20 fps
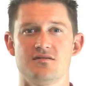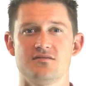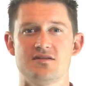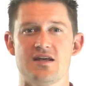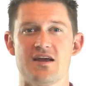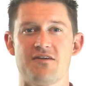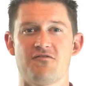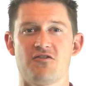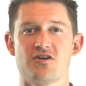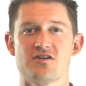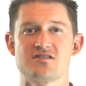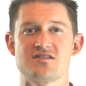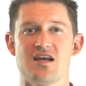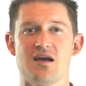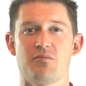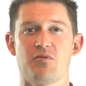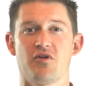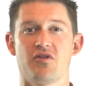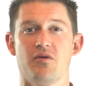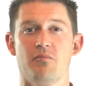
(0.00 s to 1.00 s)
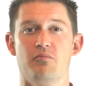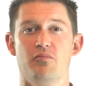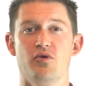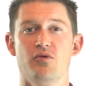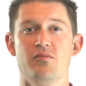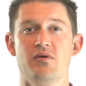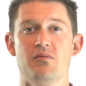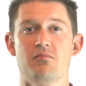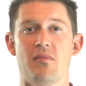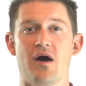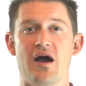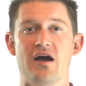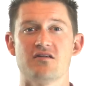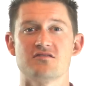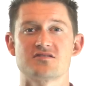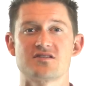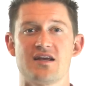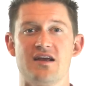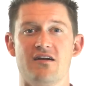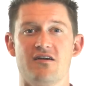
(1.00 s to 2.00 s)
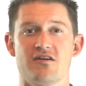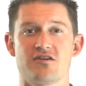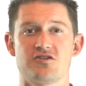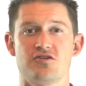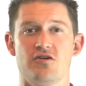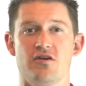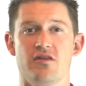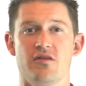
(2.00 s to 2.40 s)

Take for example the Boobie Miles character